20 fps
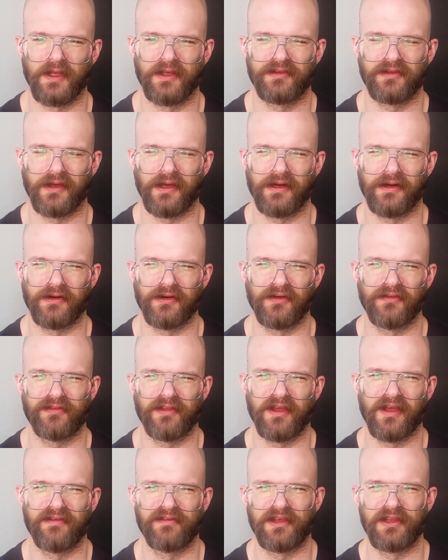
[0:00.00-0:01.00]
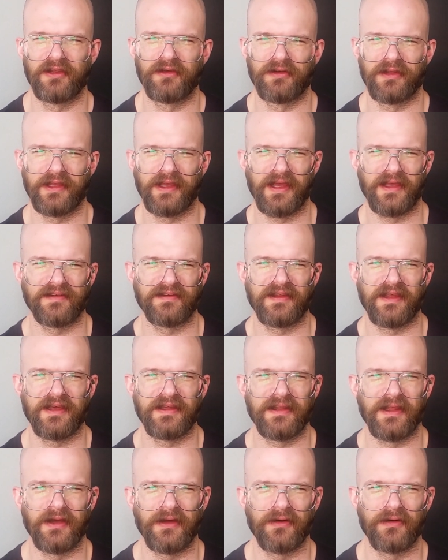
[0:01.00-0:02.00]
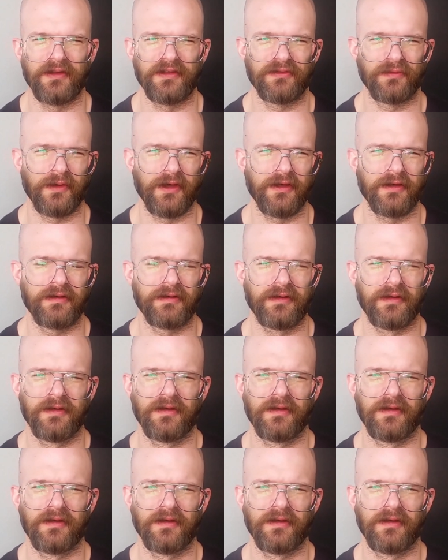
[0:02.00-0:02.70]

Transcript: So I don't know if the heavy duty has that now as well,